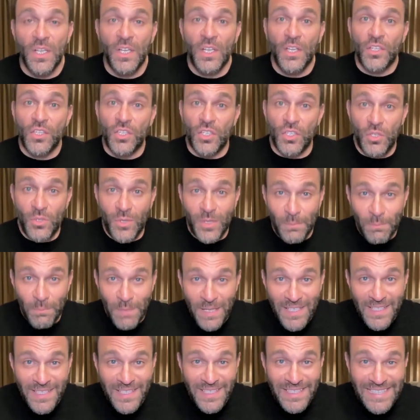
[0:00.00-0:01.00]
so you can
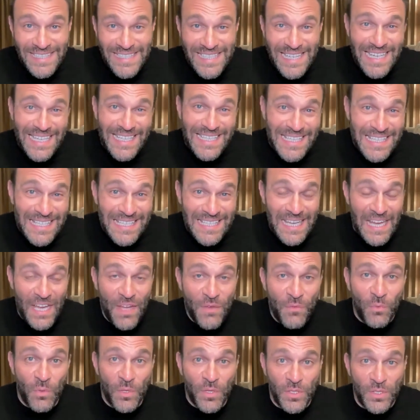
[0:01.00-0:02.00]
basically take a
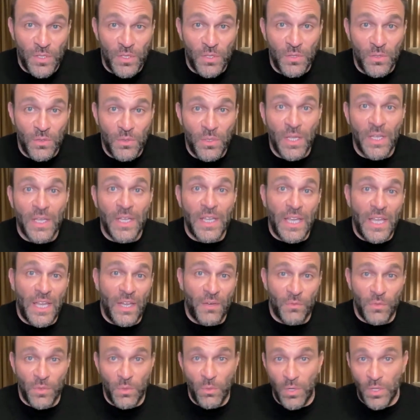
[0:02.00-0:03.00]
safe with you
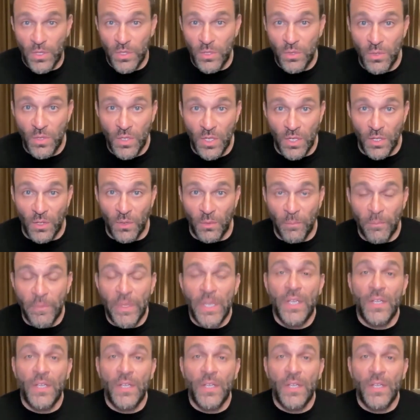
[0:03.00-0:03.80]
everywhere you go.